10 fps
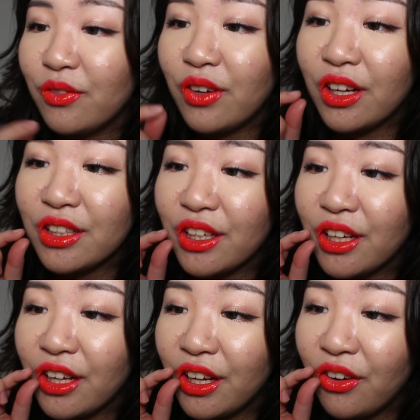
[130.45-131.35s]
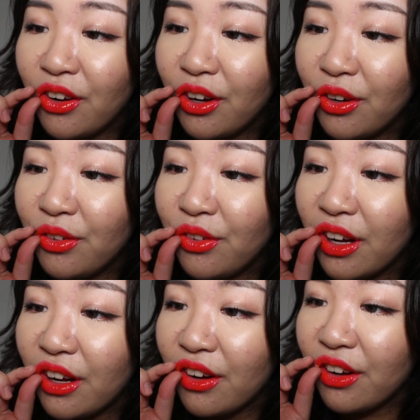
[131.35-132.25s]
But oh
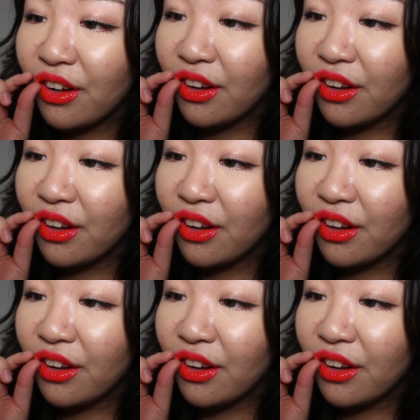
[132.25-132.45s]
well.